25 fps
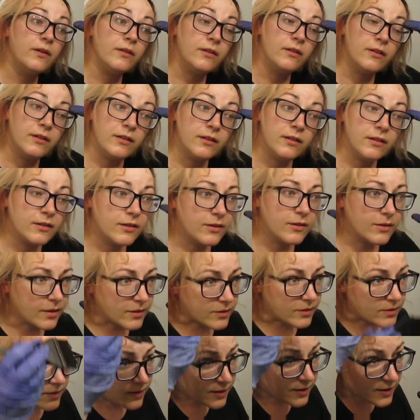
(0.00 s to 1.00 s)
in
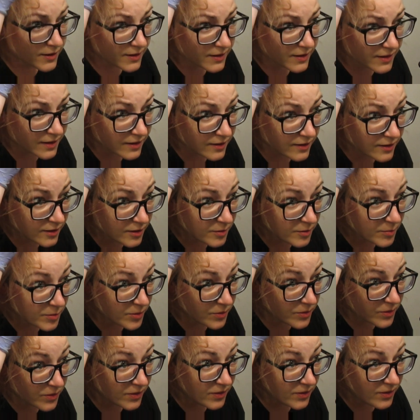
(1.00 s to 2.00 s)
2016 at
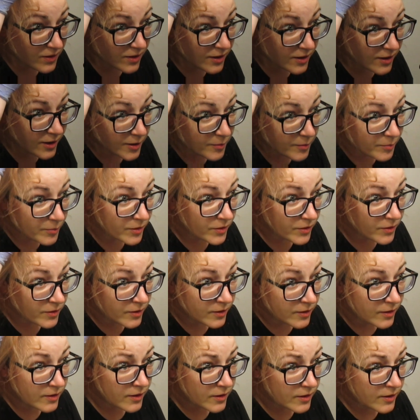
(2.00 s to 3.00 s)
about this time
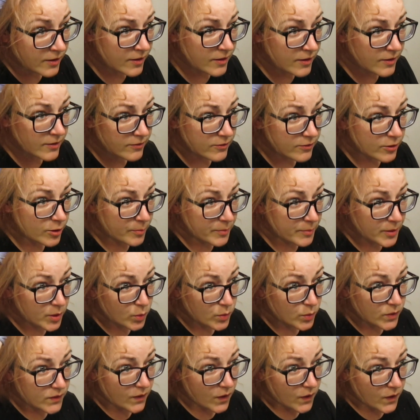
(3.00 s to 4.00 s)
for a
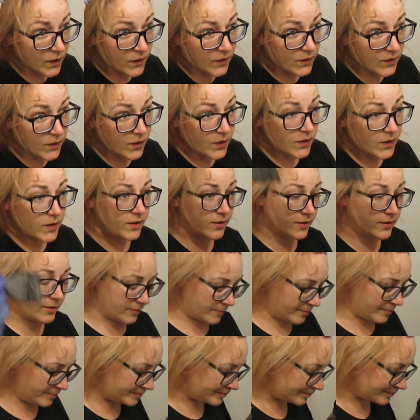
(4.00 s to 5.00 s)
Muse concert.
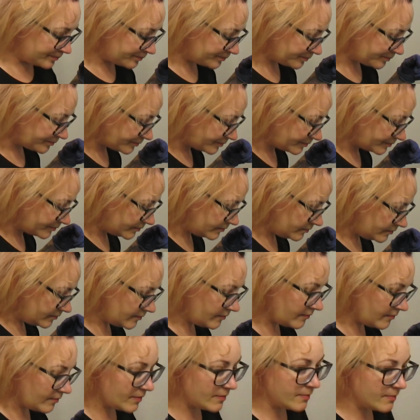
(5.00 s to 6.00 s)

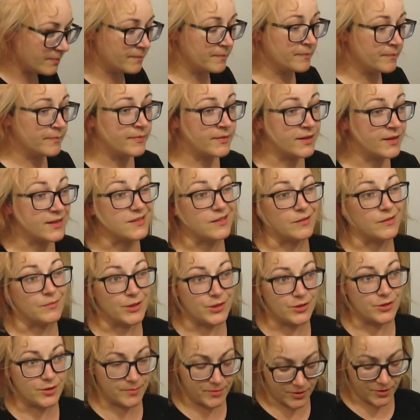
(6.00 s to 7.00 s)
Because all my
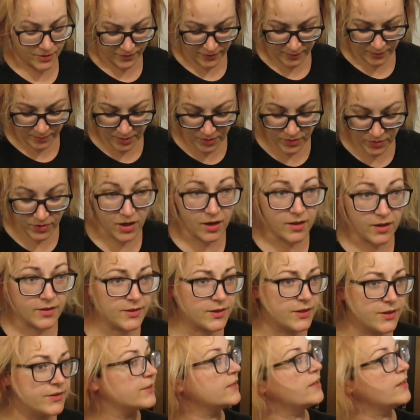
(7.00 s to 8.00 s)
trips are for Muse
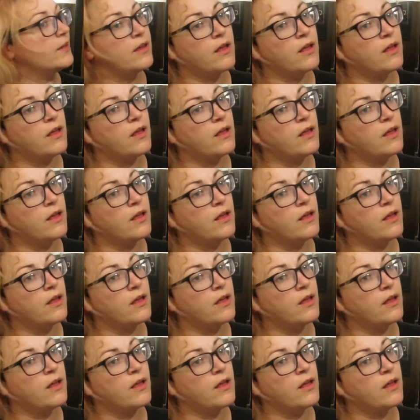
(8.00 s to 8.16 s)
concerts.